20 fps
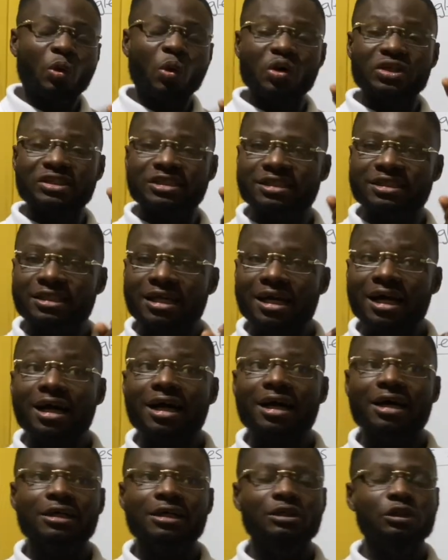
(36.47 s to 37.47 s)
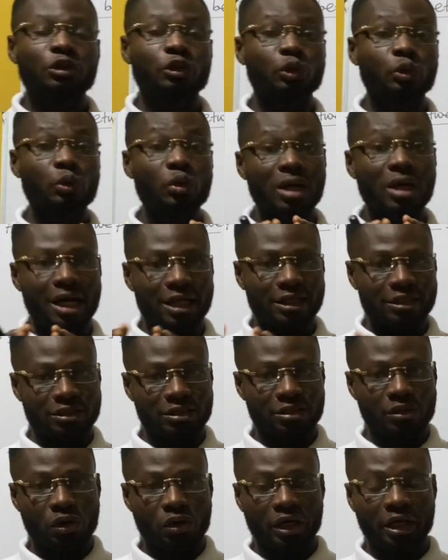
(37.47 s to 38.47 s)
consider two
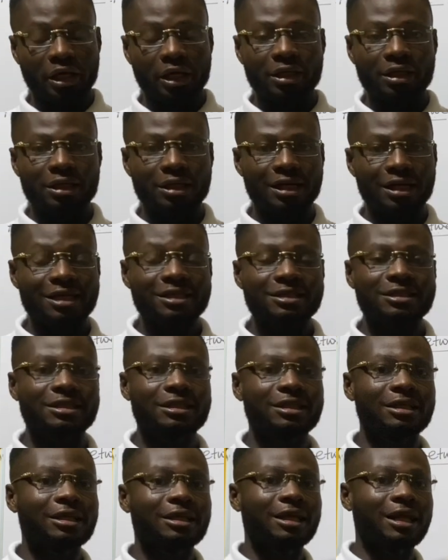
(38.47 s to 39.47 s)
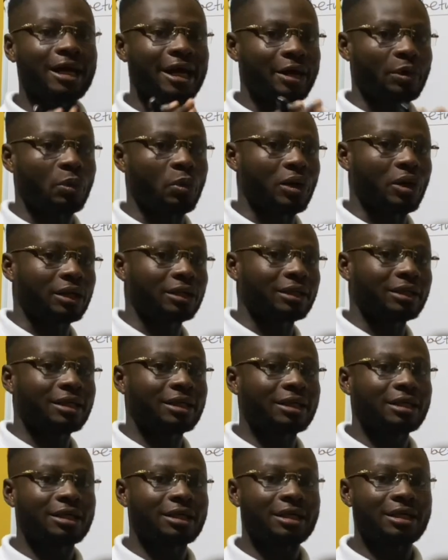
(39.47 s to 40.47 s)
lines. Okay, let's say line 1,
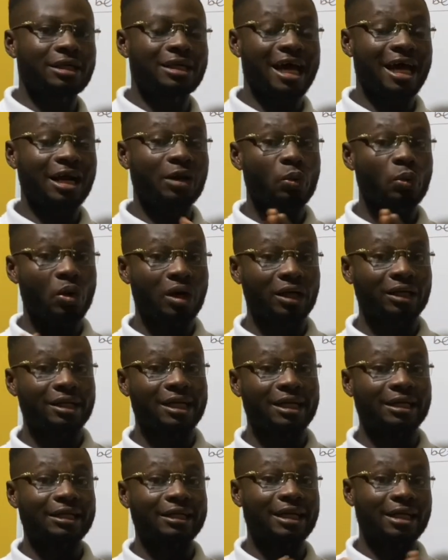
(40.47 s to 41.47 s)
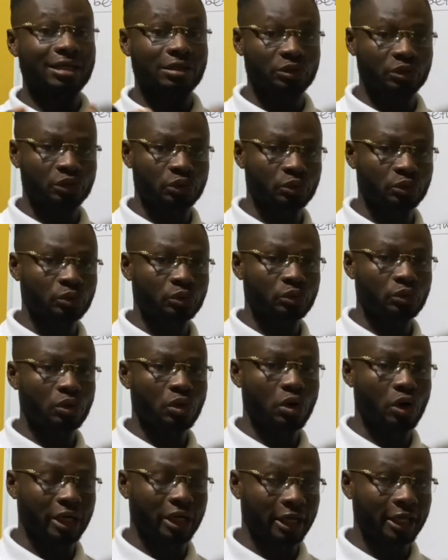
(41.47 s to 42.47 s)
L1 and L2.
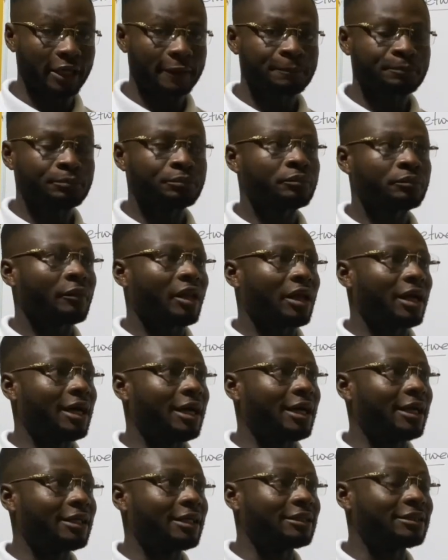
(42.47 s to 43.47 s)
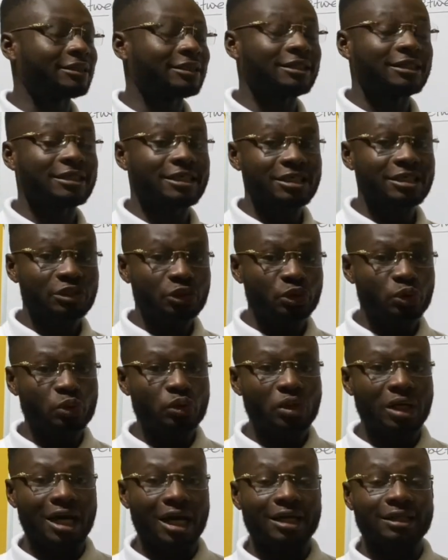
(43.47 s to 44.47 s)
Okay, and these two
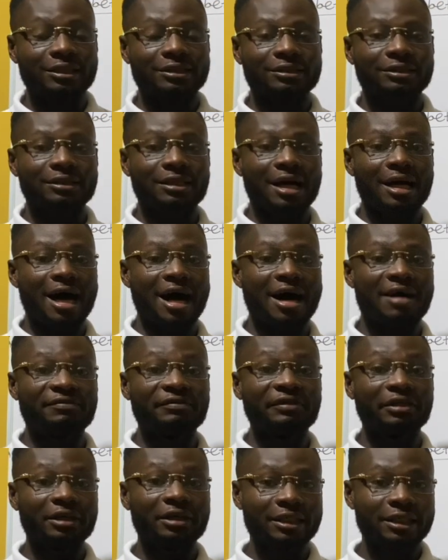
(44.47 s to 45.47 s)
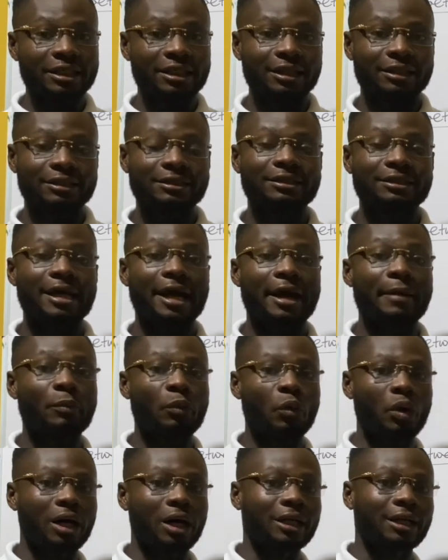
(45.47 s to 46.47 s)
lines have gradients
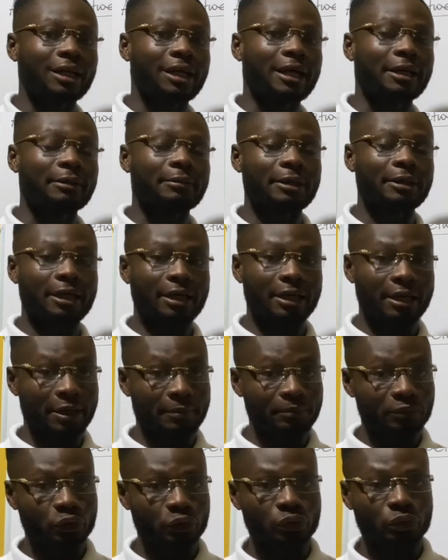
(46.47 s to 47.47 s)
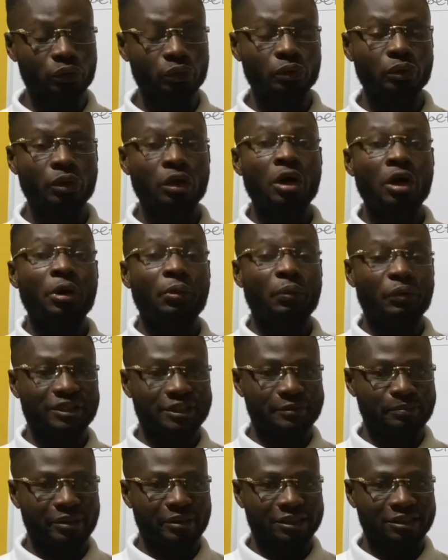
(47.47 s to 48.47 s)
M1 and M2
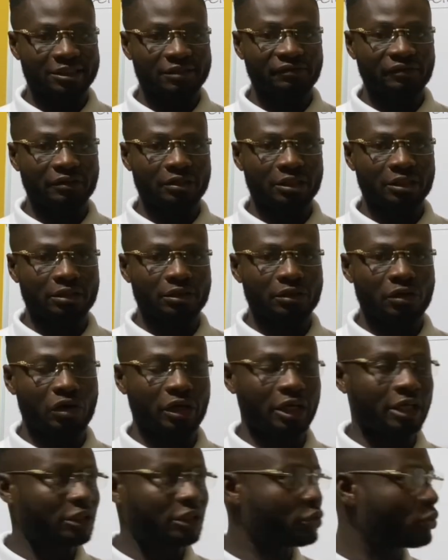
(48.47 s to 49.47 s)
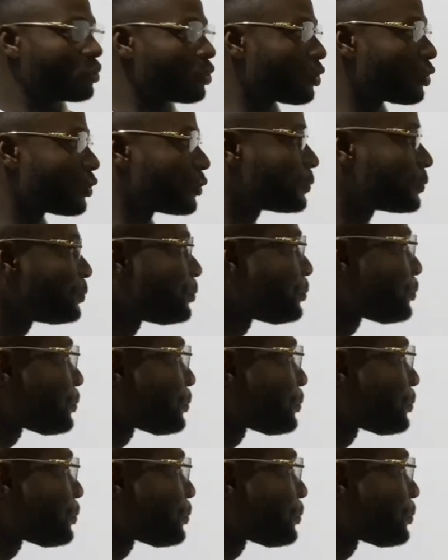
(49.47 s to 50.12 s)
respectively. Okay, so